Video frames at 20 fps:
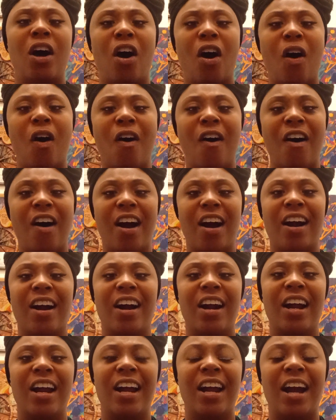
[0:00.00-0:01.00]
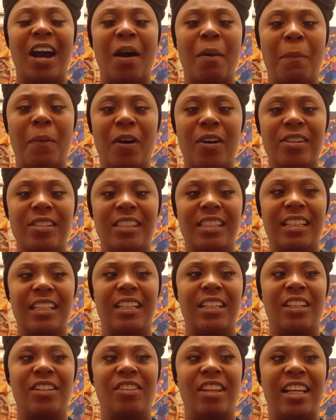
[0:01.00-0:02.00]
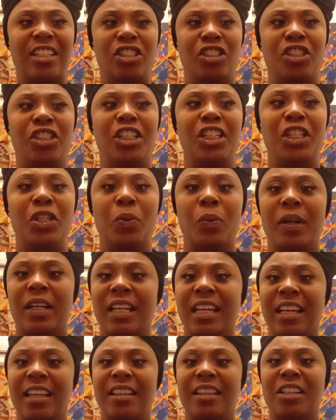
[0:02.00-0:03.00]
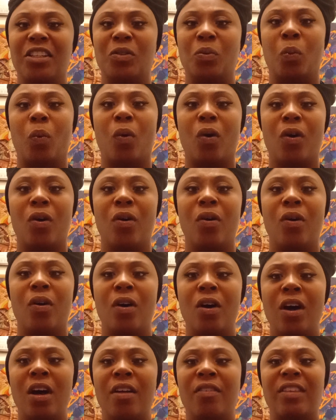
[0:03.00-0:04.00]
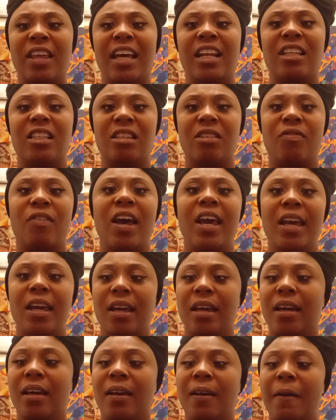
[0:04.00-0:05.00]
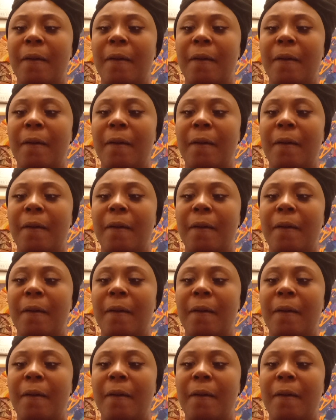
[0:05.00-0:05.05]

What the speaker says: are a person that's genuine in this world that is fake.